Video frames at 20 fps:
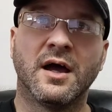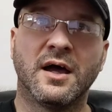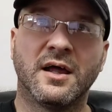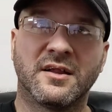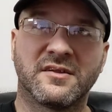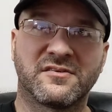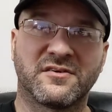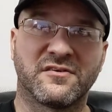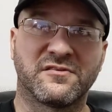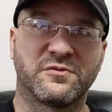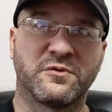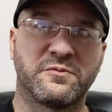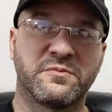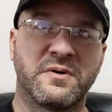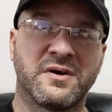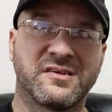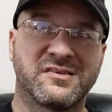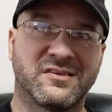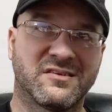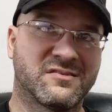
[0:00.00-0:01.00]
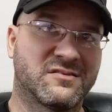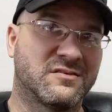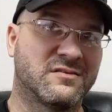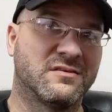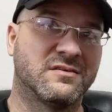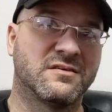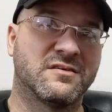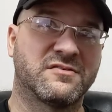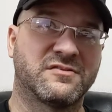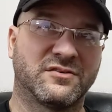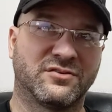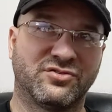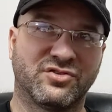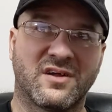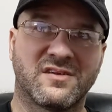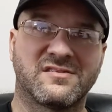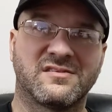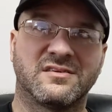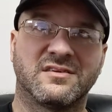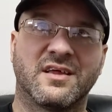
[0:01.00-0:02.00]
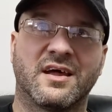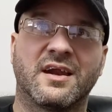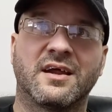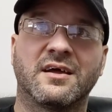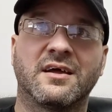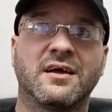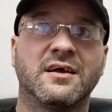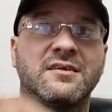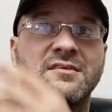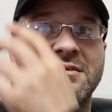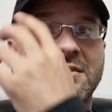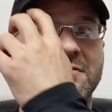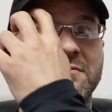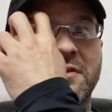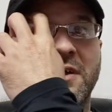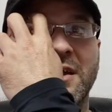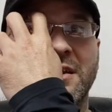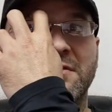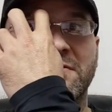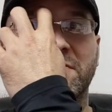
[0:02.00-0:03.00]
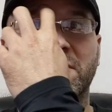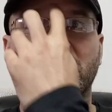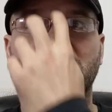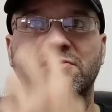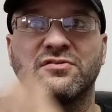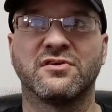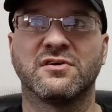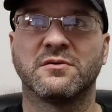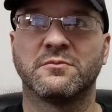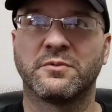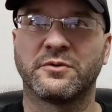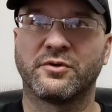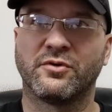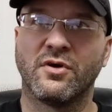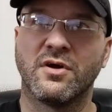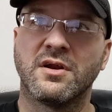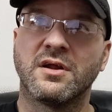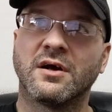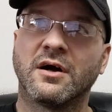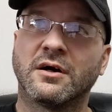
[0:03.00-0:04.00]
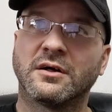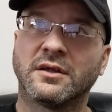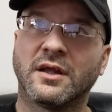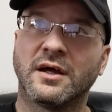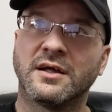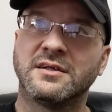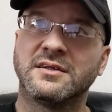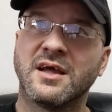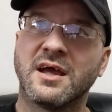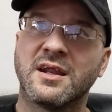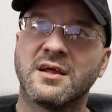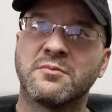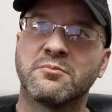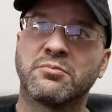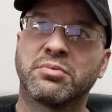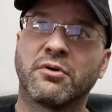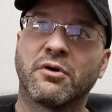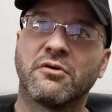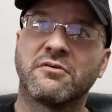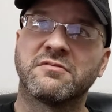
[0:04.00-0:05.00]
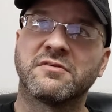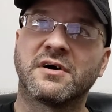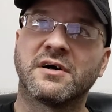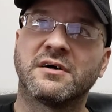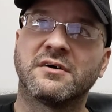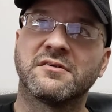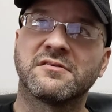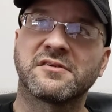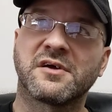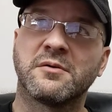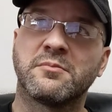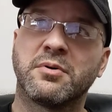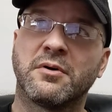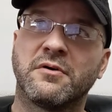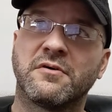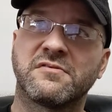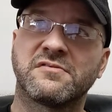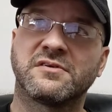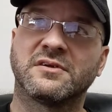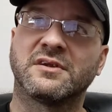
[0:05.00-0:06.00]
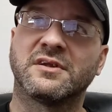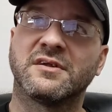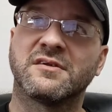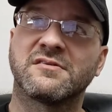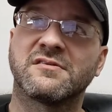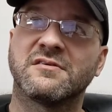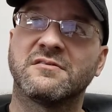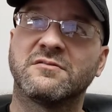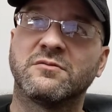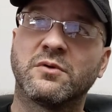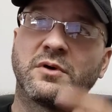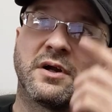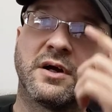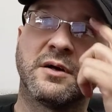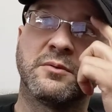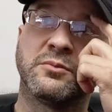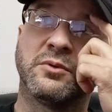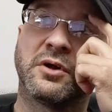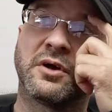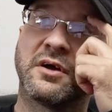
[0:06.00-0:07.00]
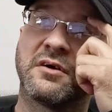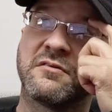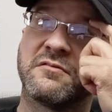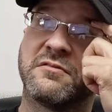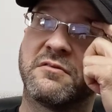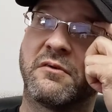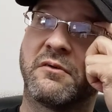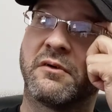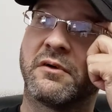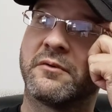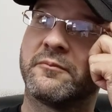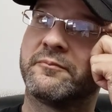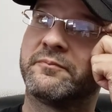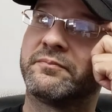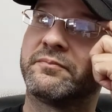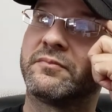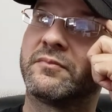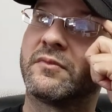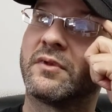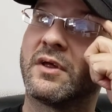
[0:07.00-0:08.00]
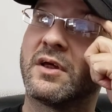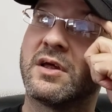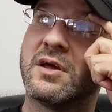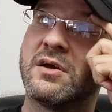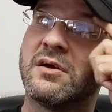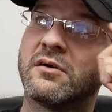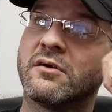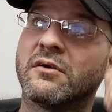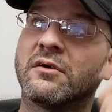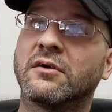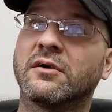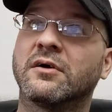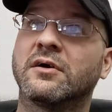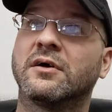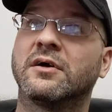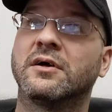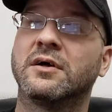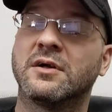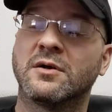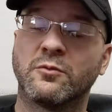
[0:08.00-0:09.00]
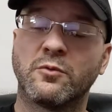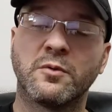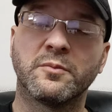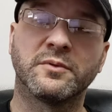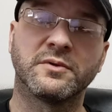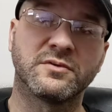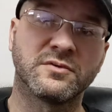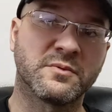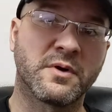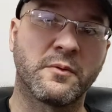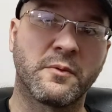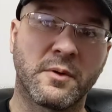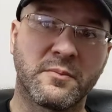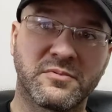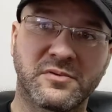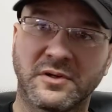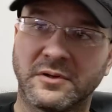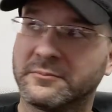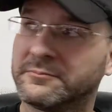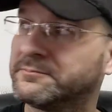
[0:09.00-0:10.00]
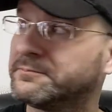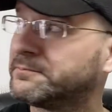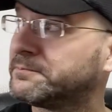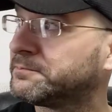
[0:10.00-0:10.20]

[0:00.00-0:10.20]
And it starts with My sister suggested that I, instead of getting frustrated with creating online dating profiles, I post a list of what I'm looking for here in a woman to my website.